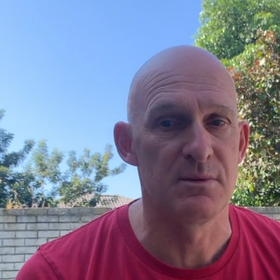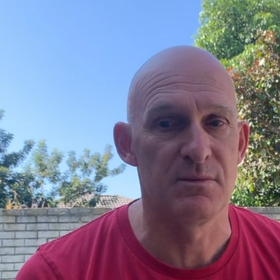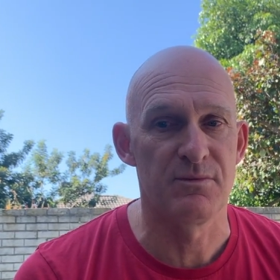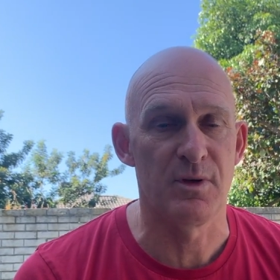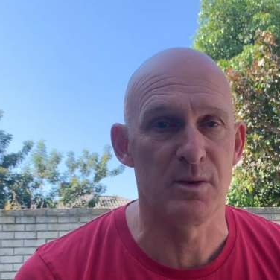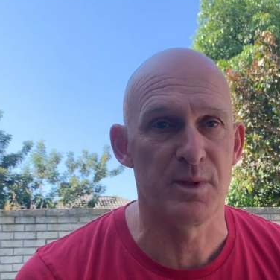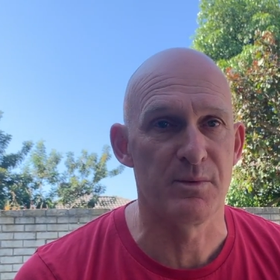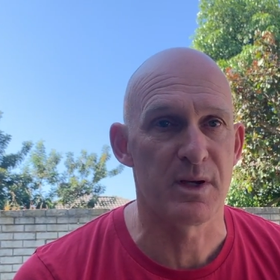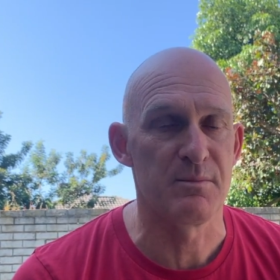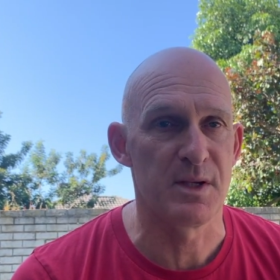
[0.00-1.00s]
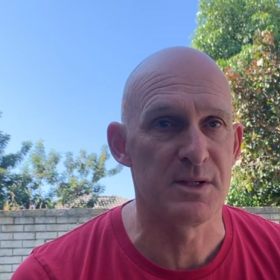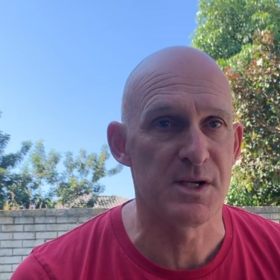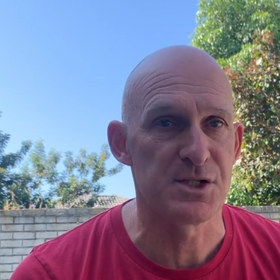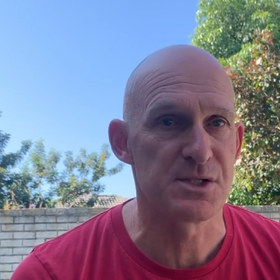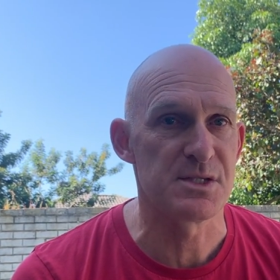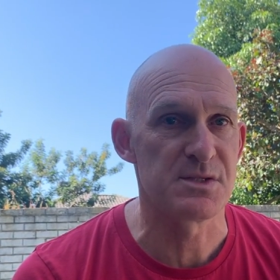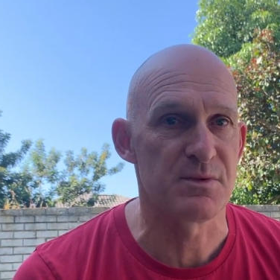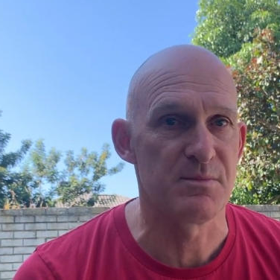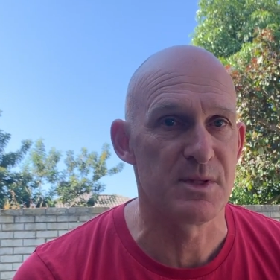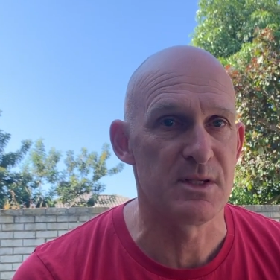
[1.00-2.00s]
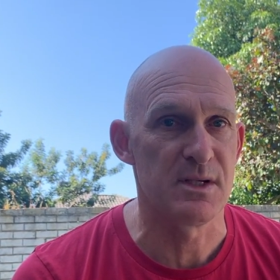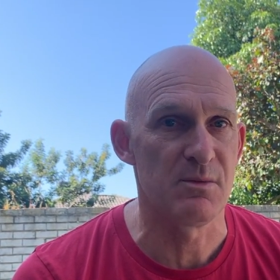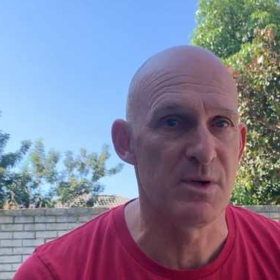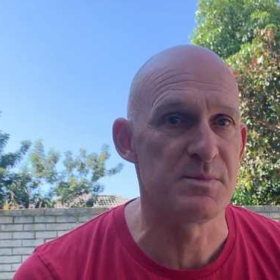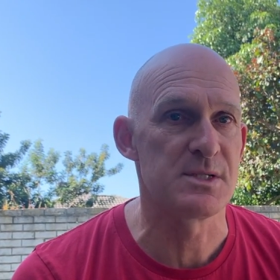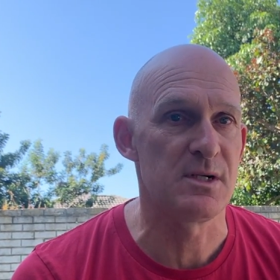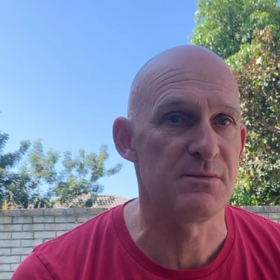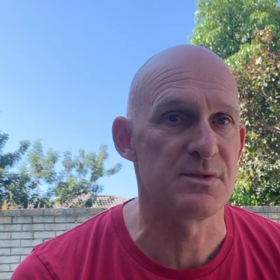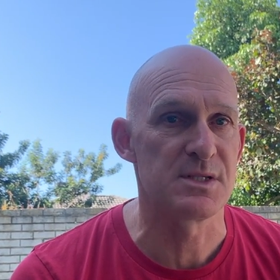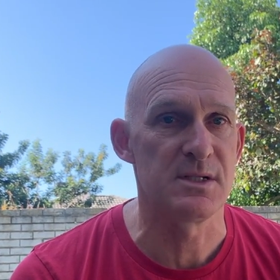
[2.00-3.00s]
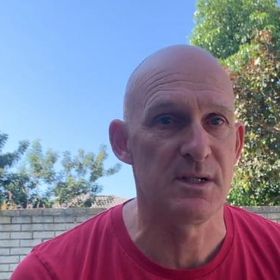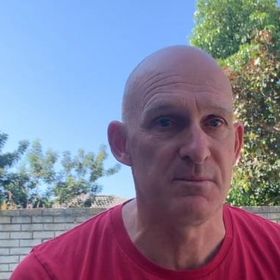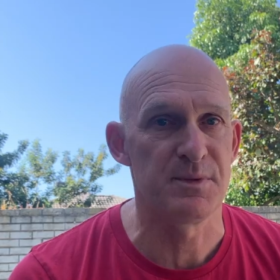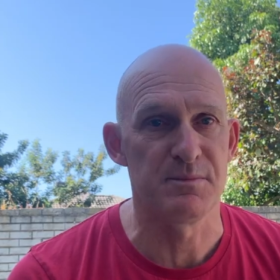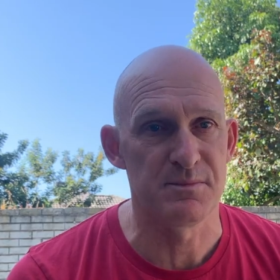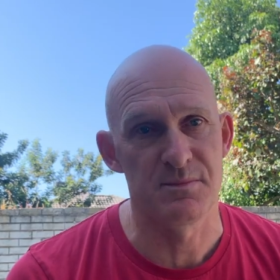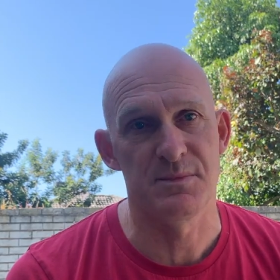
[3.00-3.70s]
following recommendations from the website for sit up and